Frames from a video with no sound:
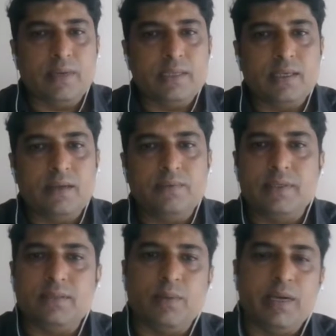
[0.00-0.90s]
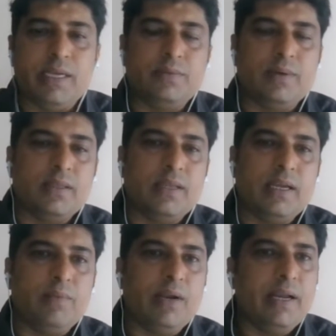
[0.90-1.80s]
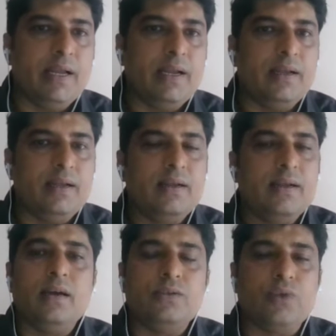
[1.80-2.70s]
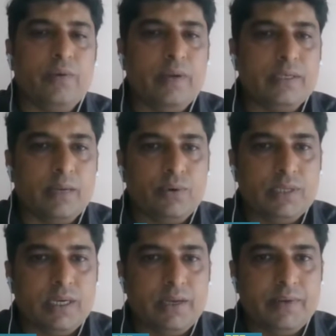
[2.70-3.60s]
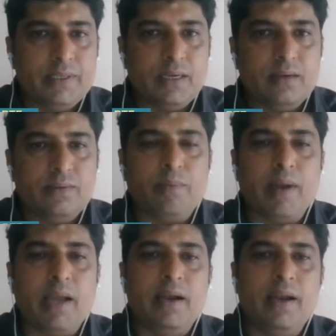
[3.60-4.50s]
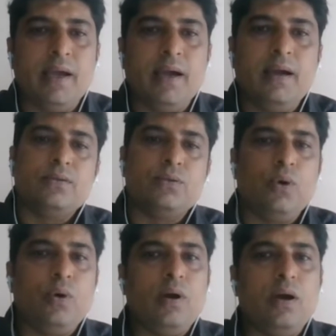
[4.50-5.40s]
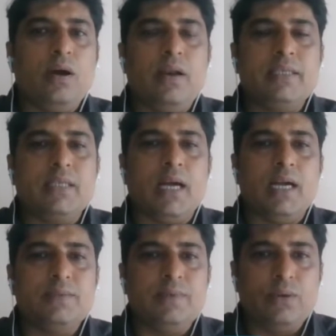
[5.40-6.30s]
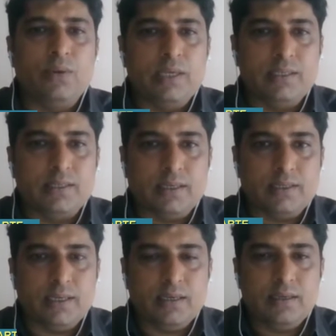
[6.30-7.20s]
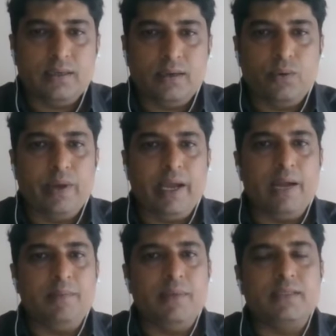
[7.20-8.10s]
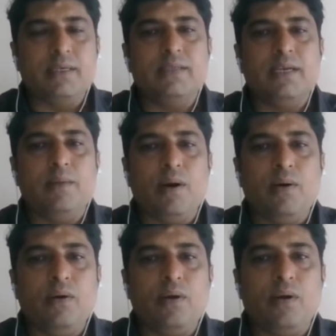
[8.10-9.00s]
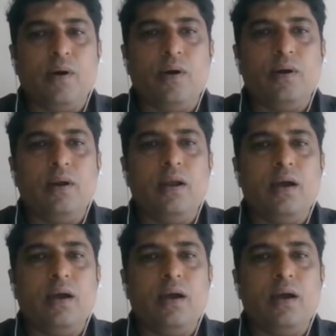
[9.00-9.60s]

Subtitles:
myself. This is Mahesh Bharte. I'm heading Joyville Shapoorji Division for Pan India. So, let's start with today's discussion. Today, I'm discussing about all